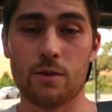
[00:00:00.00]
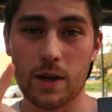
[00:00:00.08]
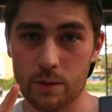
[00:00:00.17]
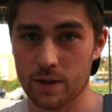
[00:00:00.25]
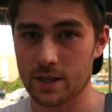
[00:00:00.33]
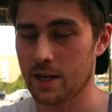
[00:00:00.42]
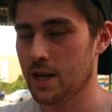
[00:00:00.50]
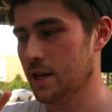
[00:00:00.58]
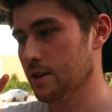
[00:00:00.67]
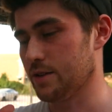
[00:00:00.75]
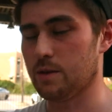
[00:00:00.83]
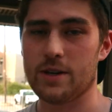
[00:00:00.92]
the red one,
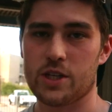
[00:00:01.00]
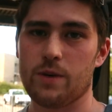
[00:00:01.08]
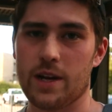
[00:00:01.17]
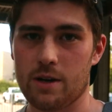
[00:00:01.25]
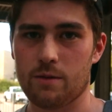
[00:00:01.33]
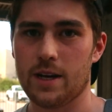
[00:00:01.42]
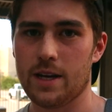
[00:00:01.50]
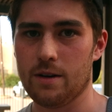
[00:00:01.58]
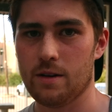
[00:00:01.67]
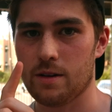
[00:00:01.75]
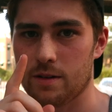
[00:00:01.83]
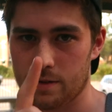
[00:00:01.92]
so to make sure we get it right,
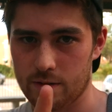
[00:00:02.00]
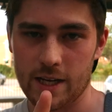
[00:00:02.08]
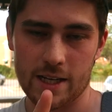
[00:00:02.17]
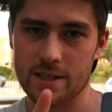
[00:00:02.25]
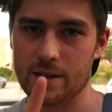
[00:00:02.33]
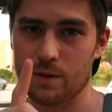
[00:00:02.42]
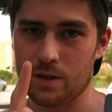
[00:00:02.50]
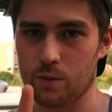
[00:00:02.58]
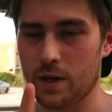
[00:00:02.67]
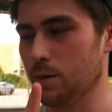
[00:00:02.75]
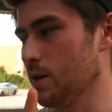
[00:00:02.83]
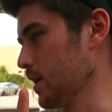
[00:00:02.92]
testing with the
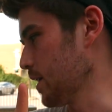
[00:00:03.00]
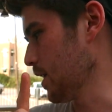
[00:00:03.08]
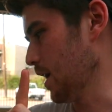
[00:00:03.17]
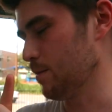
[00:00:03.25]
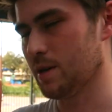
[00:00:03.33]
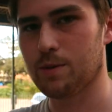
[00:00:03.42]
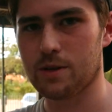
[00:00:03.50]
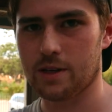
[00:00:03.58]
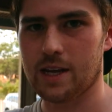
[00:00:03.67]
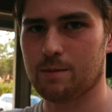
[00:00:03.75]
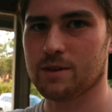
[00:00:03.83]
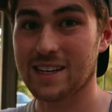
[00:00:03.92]
white one. I'm gonna put the
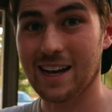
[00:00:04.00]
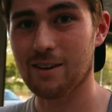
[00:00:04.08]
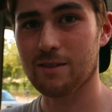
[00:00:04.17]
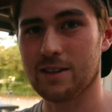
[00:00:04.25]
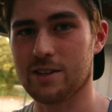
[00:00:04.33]
camera down